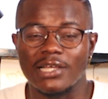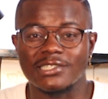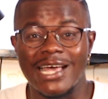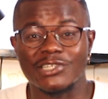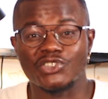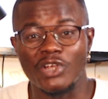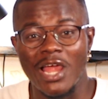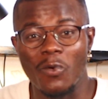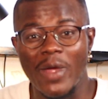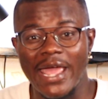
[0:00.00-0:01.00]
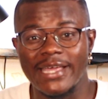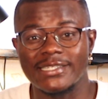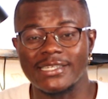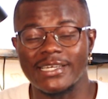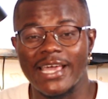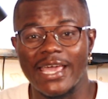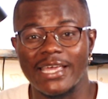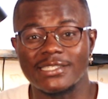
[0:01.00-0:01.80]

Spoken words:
start straight away to get